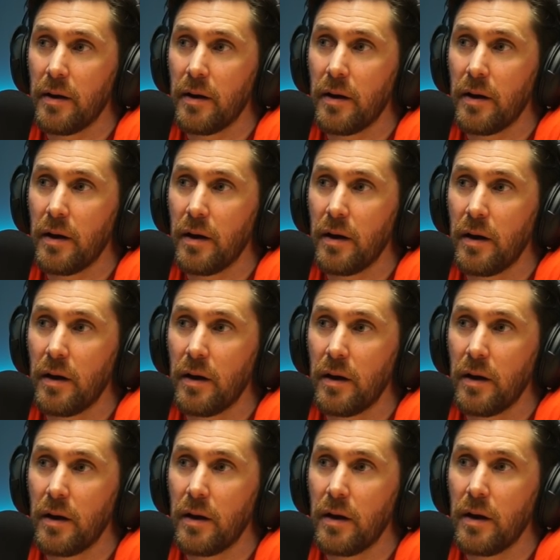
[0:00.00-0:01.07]
Oh, was
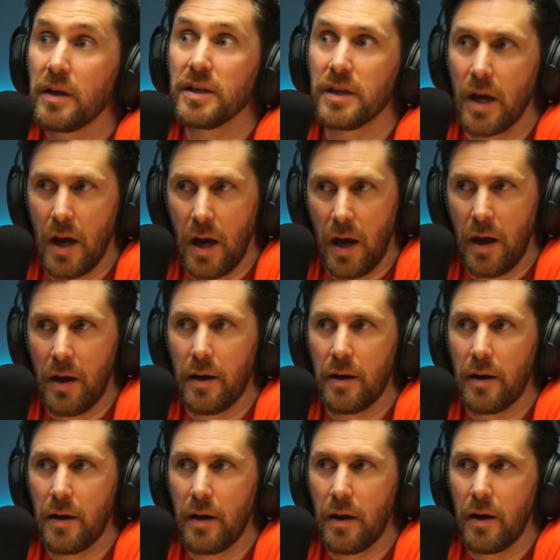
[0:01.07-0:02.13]
hallucinating. Yeah.
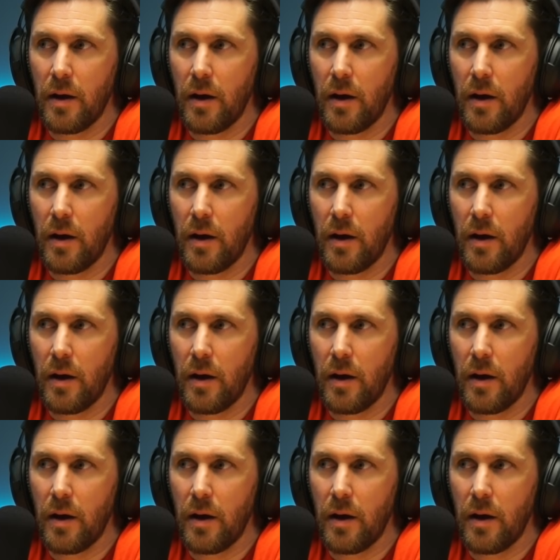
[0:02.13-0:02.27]
Yeah, man.